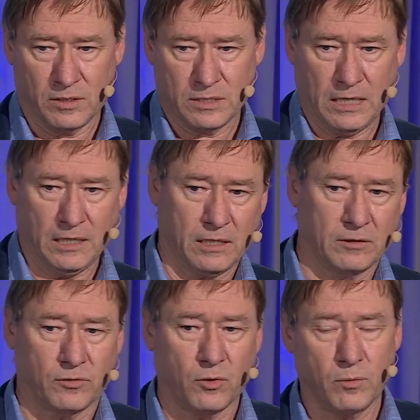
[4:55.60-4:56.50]
seen at
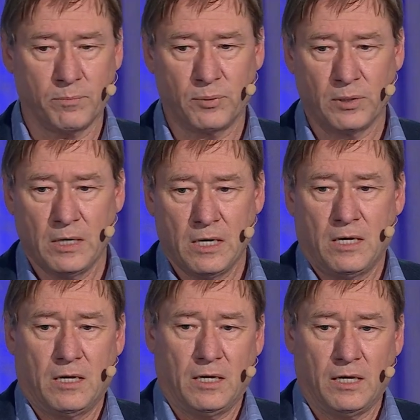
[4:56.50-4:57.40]
the top.
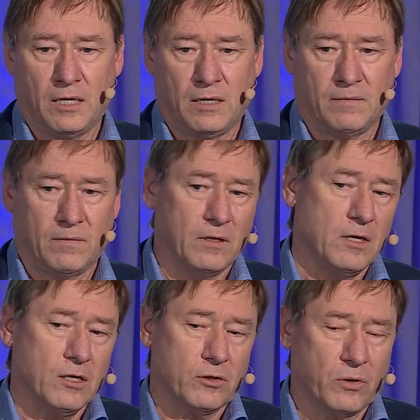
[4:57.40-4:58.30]
and
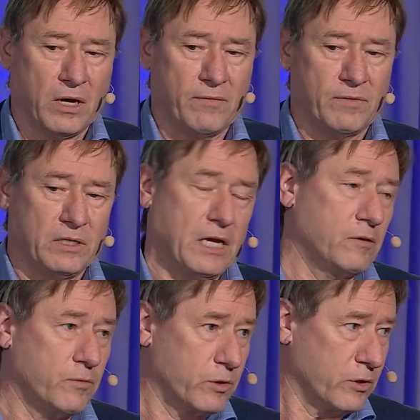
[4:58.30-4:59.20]
you have a
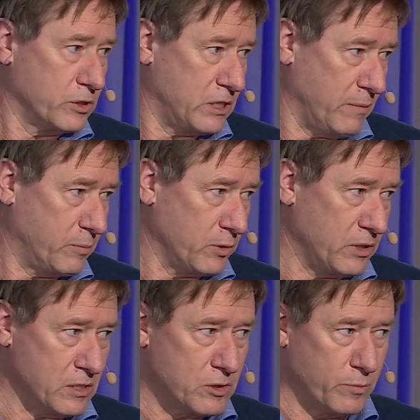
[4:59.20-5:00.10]
network on chip to
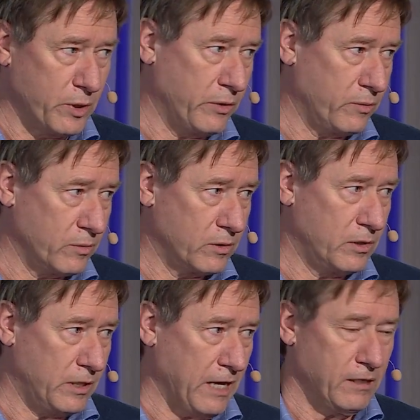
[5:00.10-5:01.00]
distribute
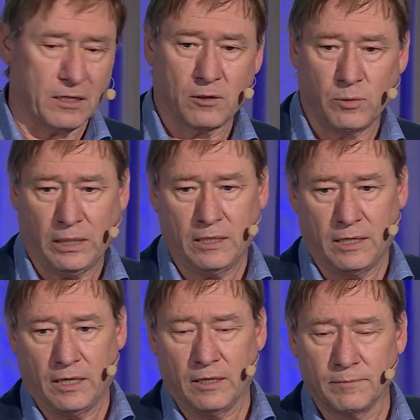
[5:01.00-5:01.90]
data
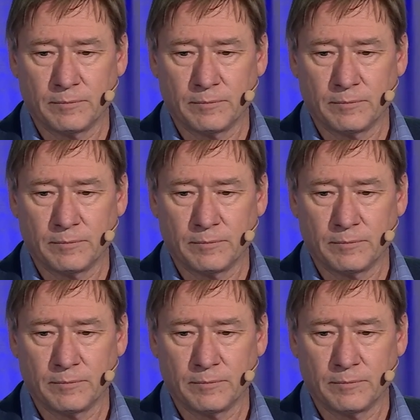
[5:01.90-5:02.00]
quickly.